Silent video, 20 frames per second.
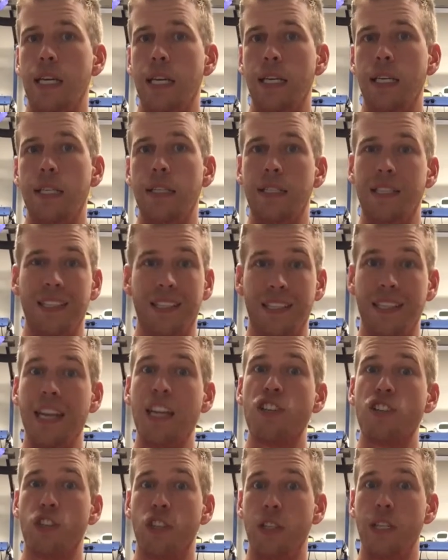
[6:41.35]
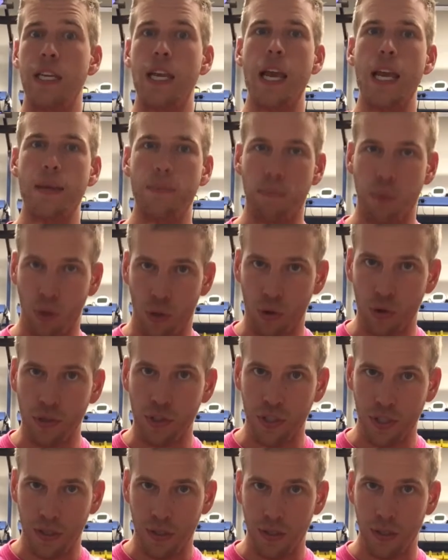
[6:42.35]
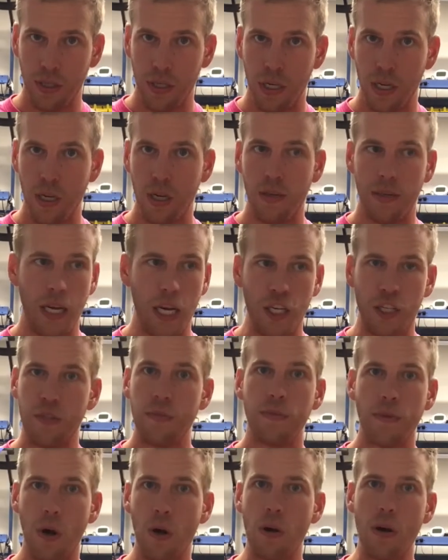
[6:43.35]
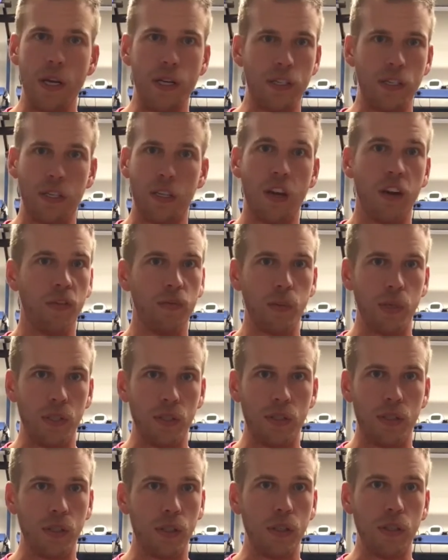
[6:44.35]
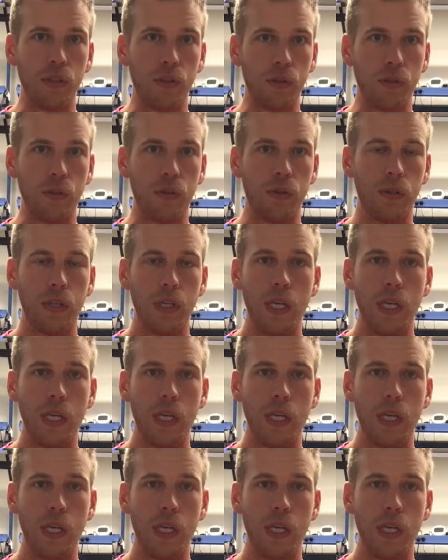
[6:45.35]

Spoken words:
It is essentially a person as far as the government's concerned.